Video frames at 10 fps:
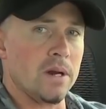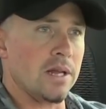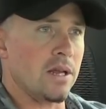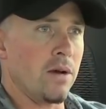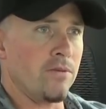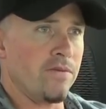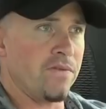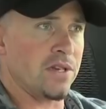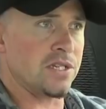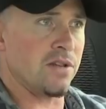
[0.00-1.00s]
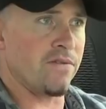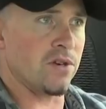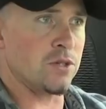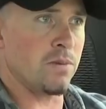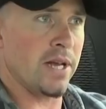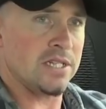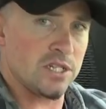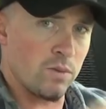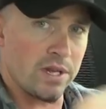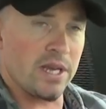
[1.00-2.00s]
got the Hubble fixed in the first place.
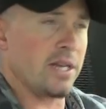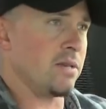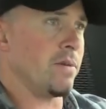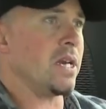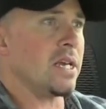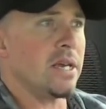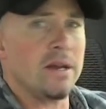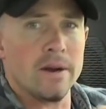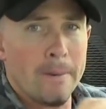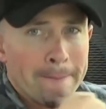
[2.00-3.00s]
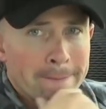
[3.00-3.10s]
It's what kicked them into gear.